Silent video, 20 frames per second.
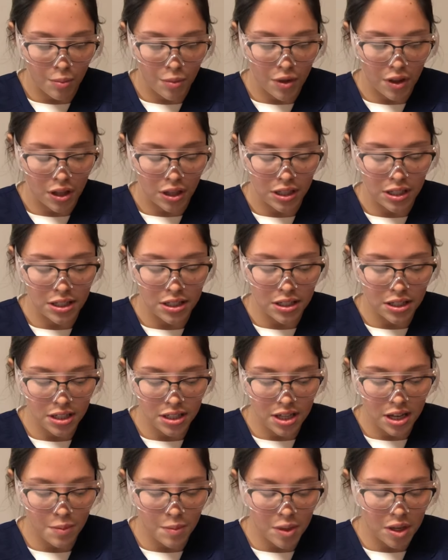the least
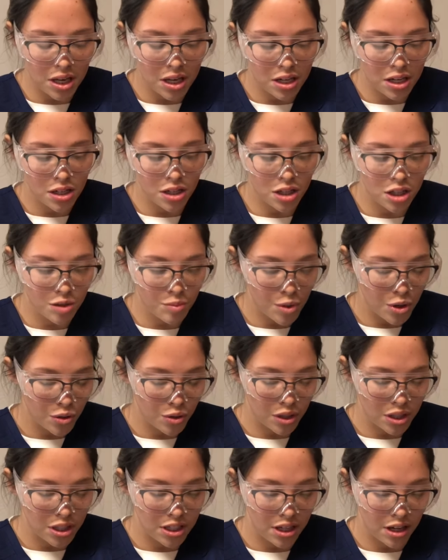contaminated to the most
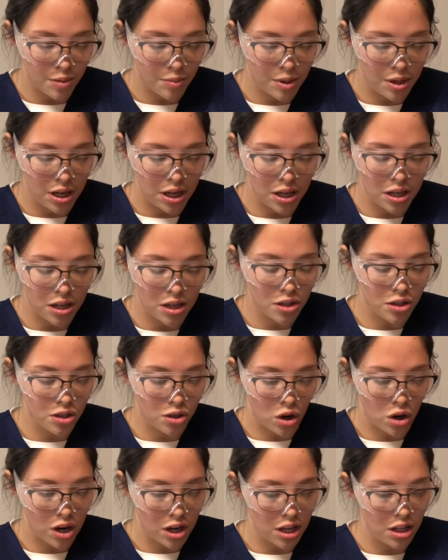contaminated,
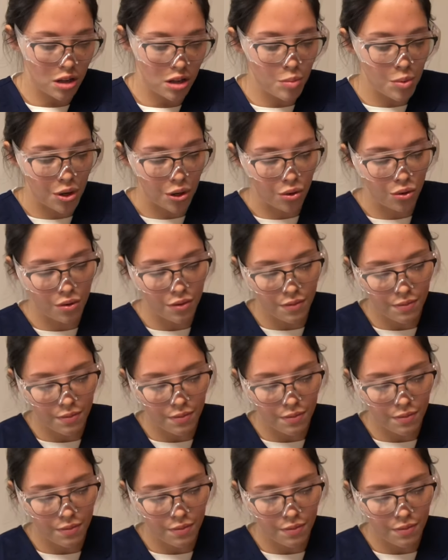starting in the middle,